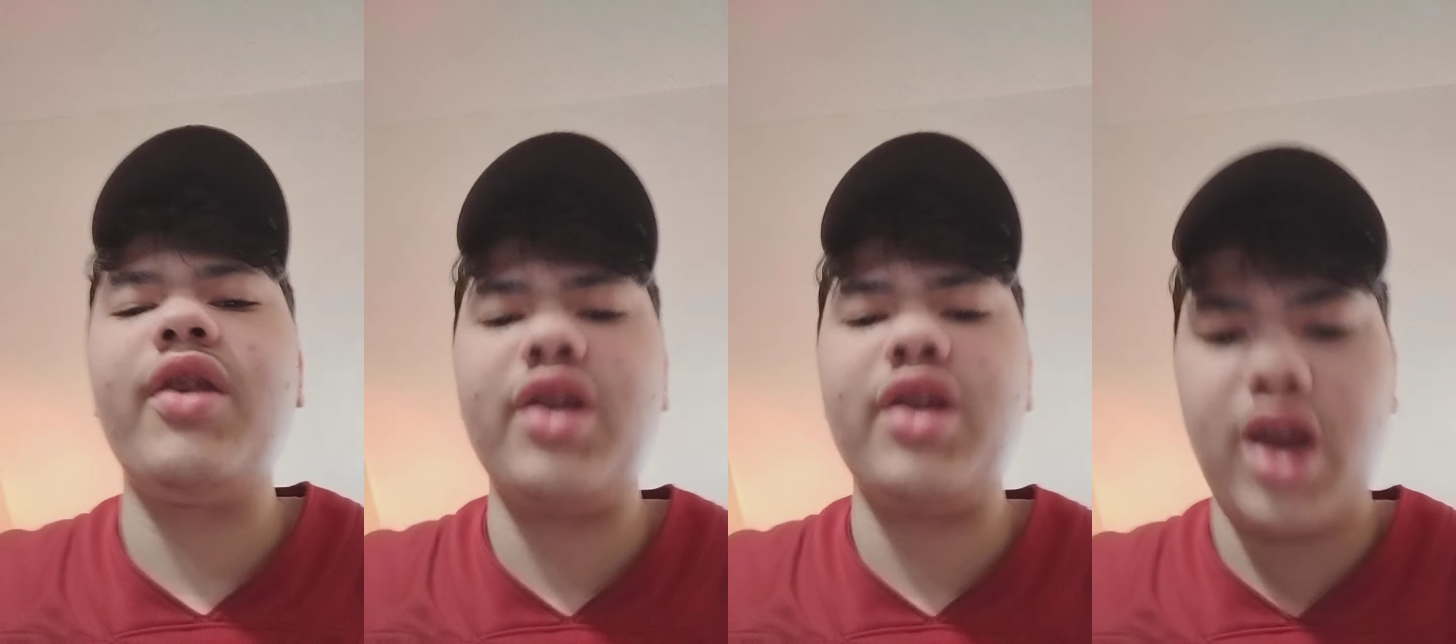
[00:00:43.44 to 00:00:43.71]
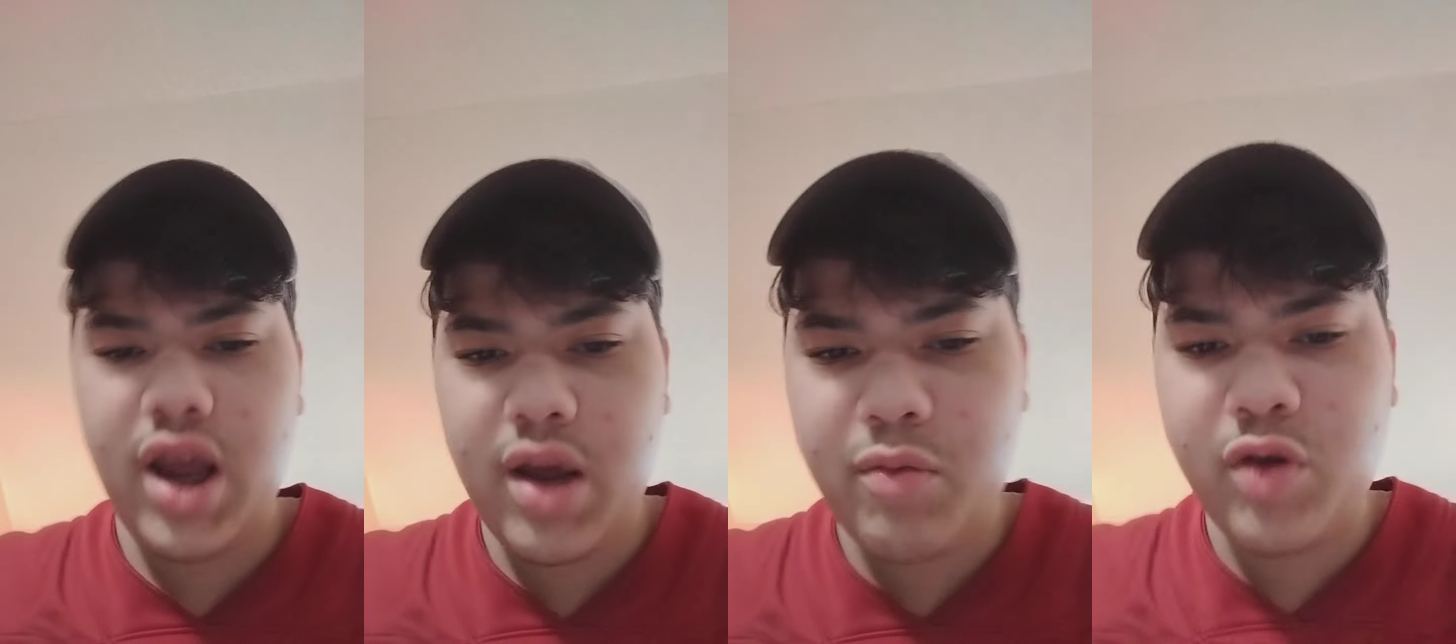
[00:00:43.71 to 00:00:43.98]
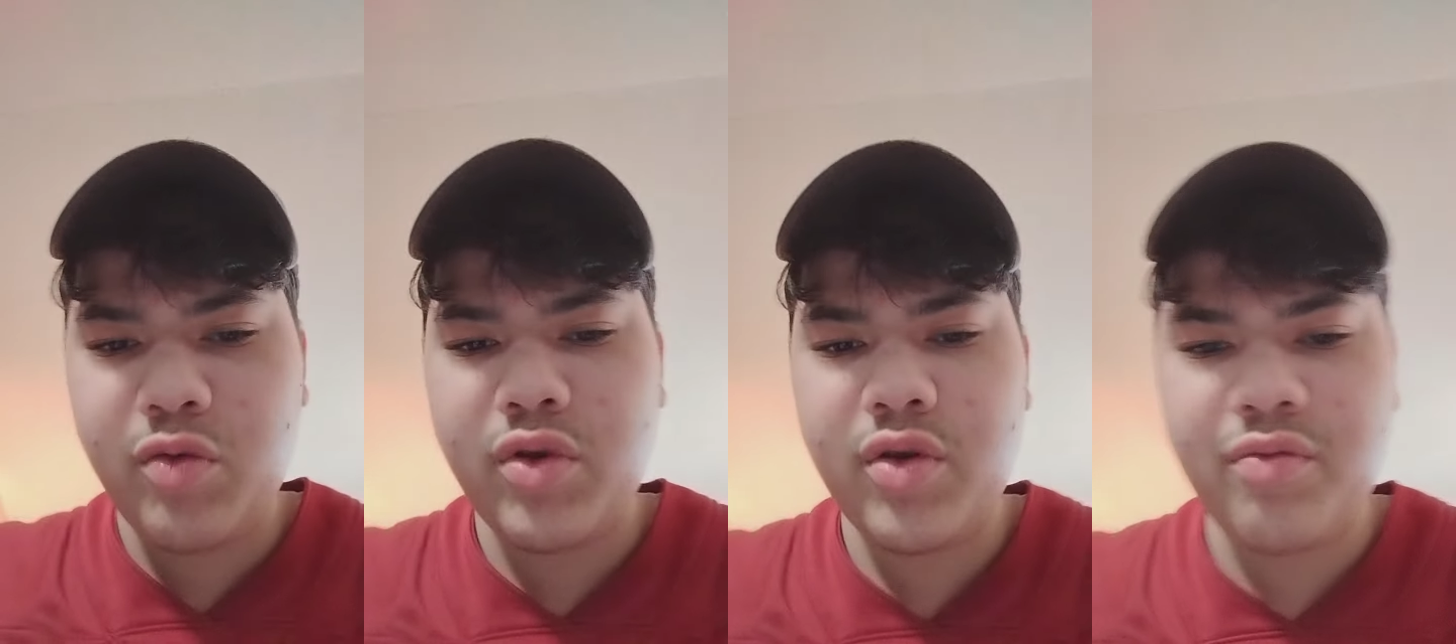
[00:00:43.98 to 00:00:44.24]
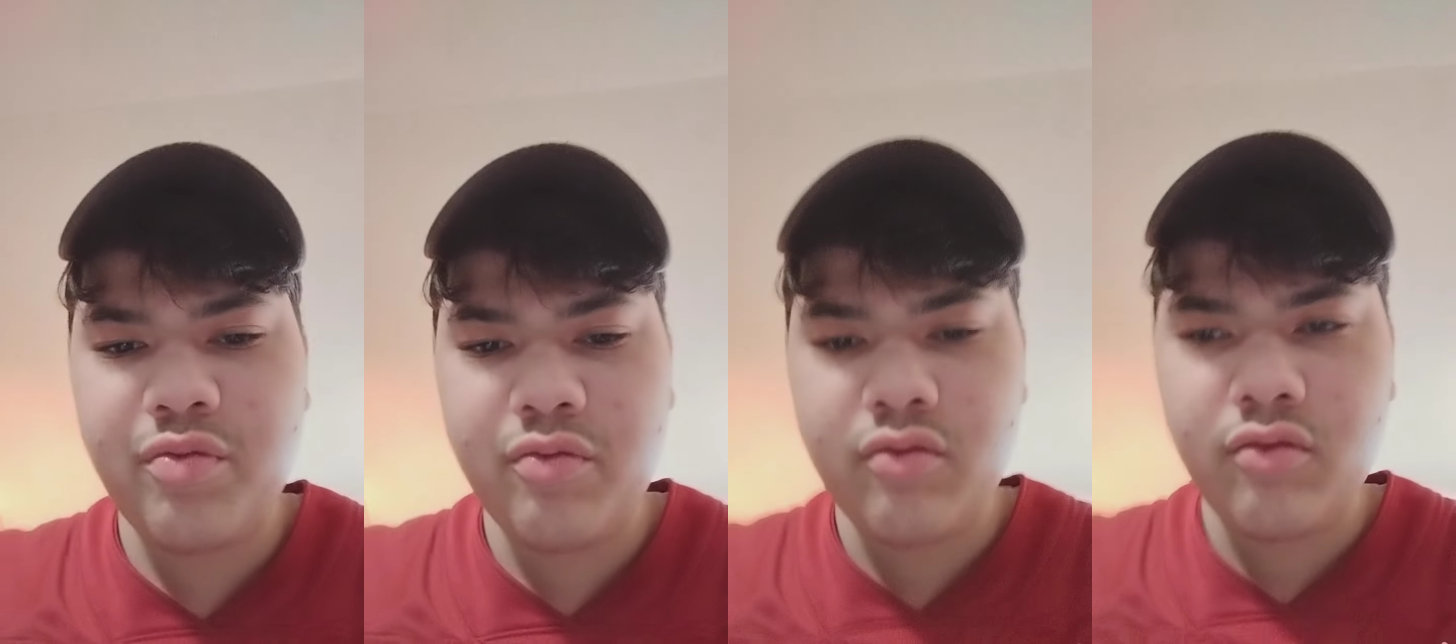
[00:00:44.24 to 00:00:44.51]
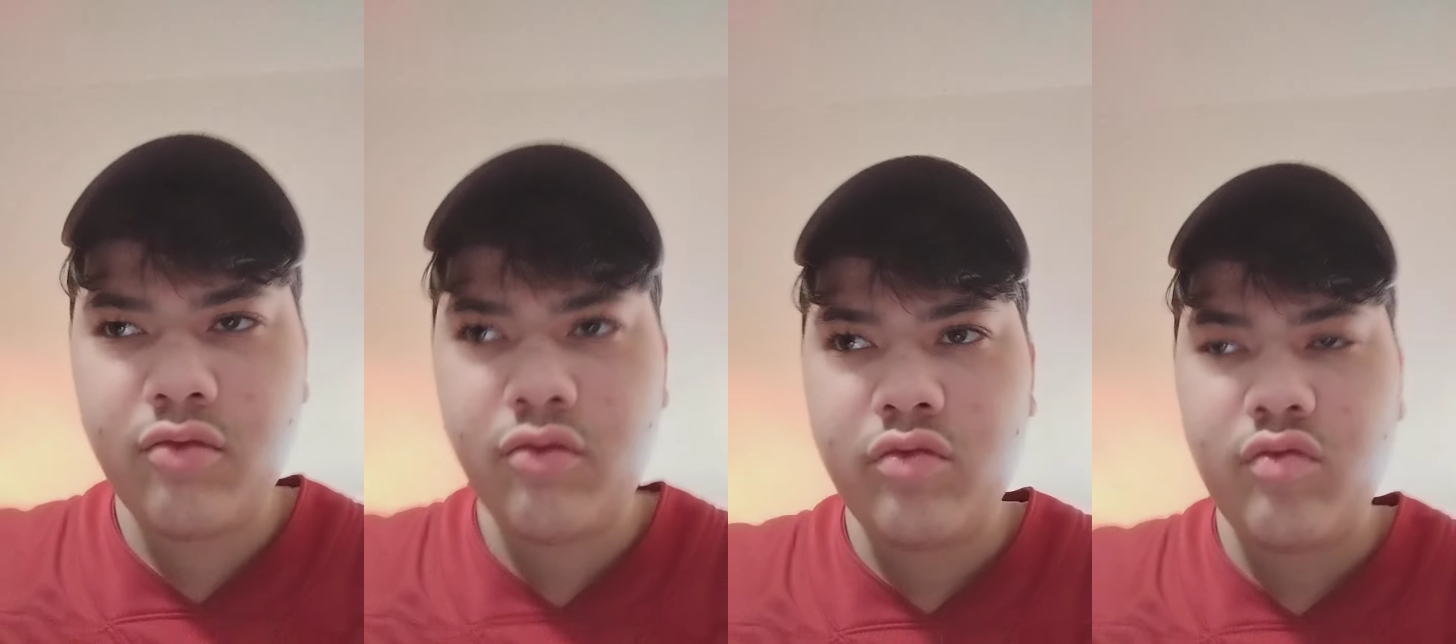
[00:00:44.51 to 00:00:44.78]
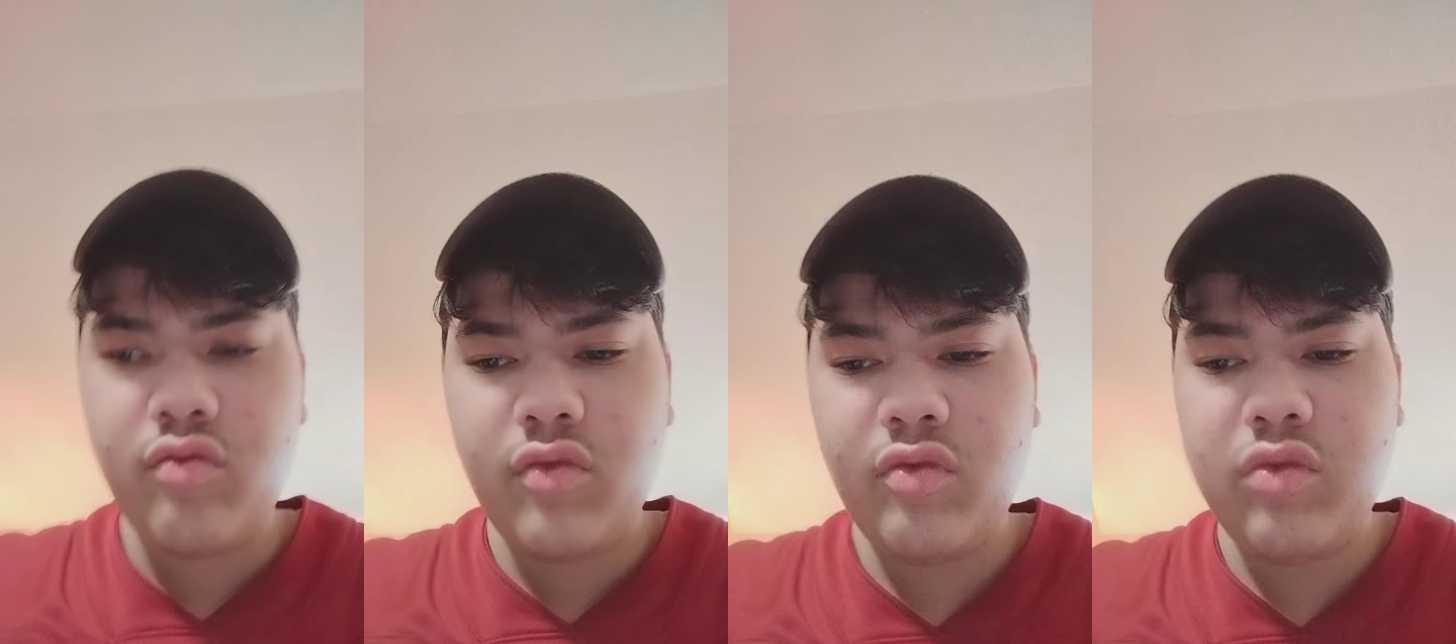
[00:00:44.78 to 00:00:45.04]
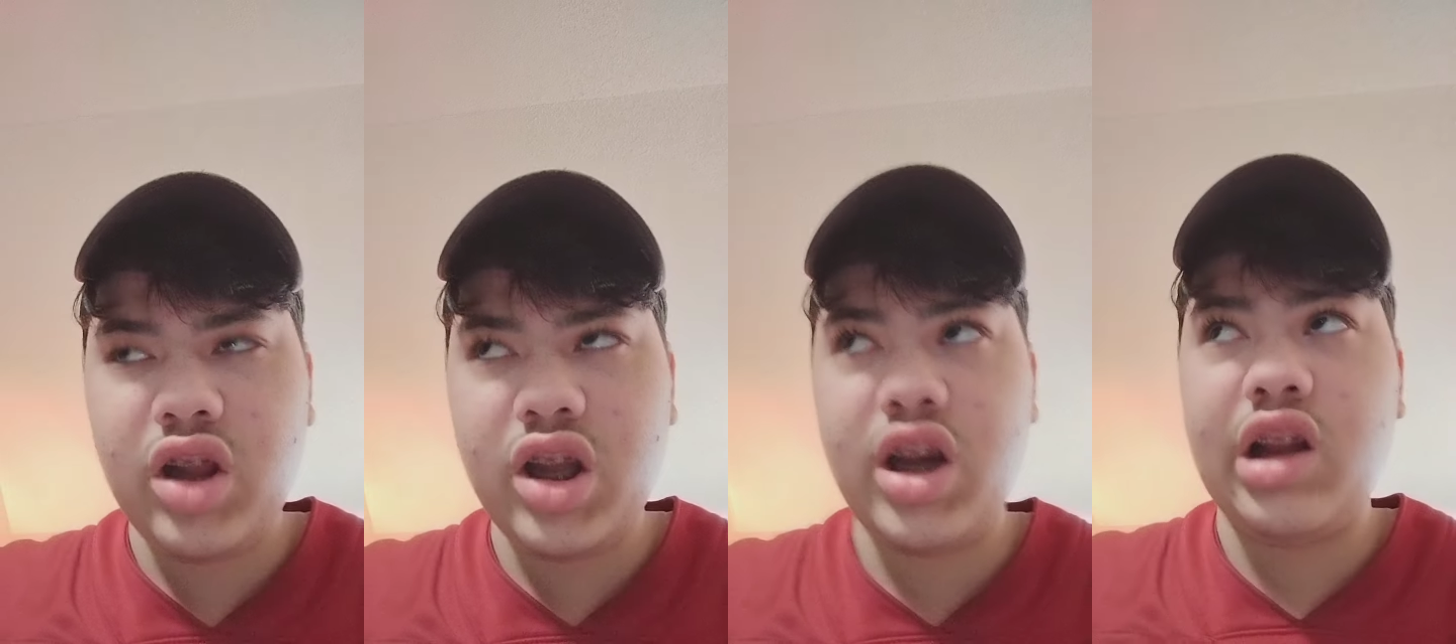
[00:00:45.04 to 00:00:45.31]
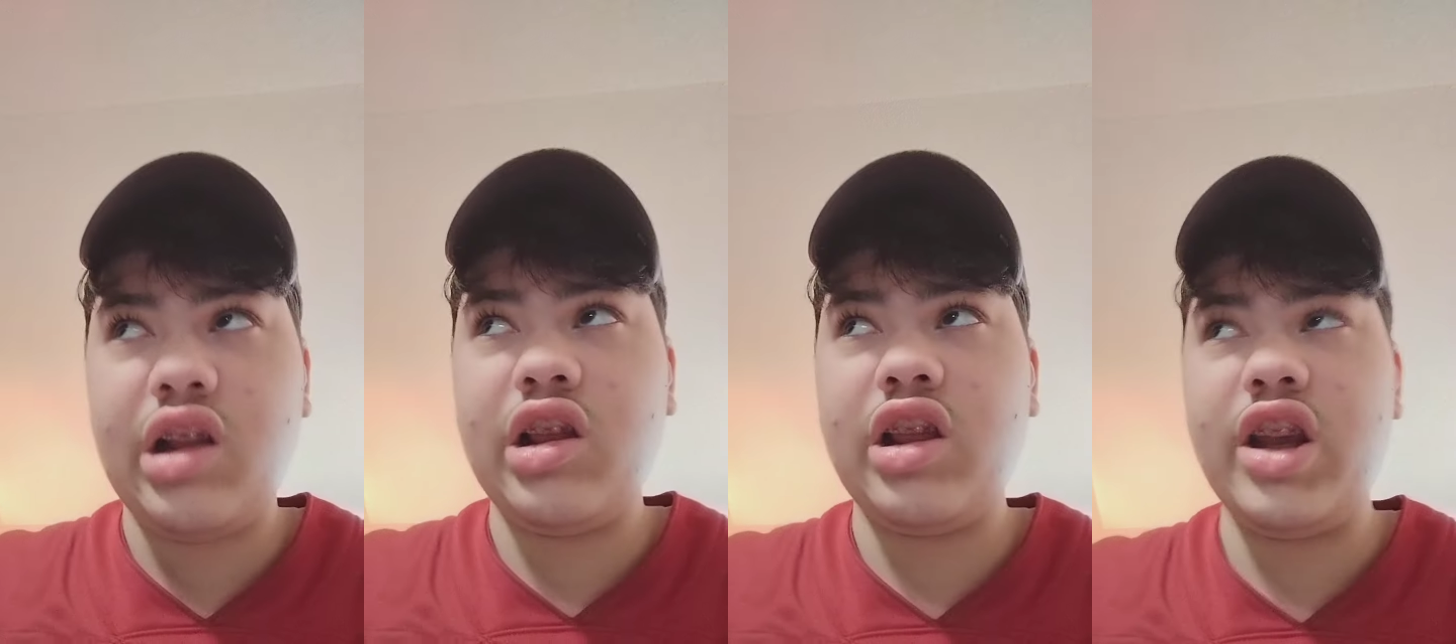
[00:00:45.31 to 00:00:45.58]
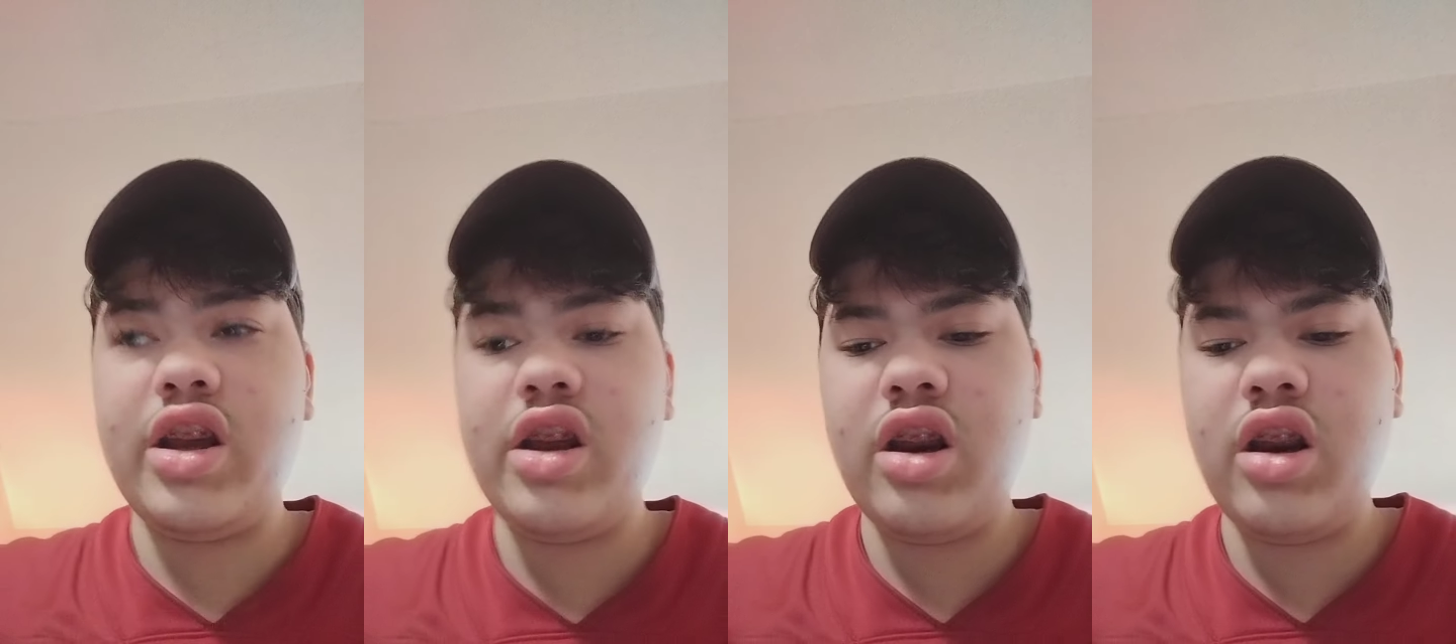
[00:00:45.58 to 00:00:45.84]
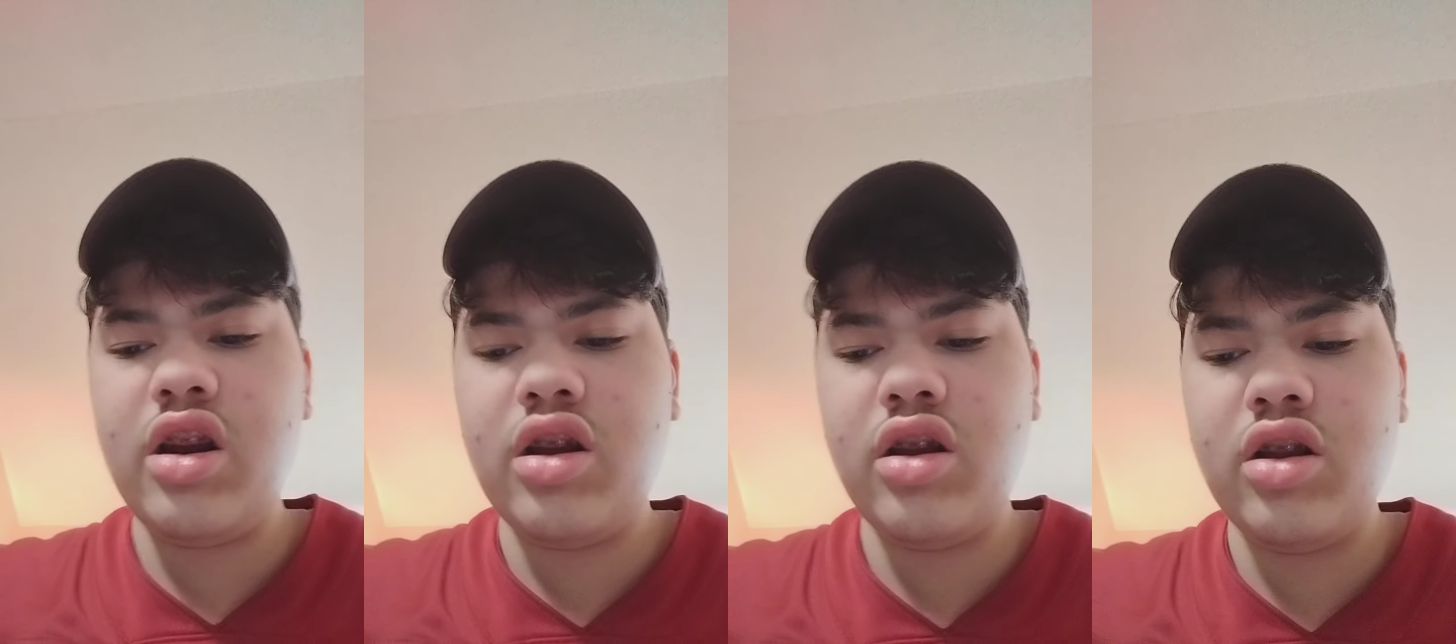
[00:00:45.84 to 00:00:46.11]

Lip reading: the game, even. Playing clean.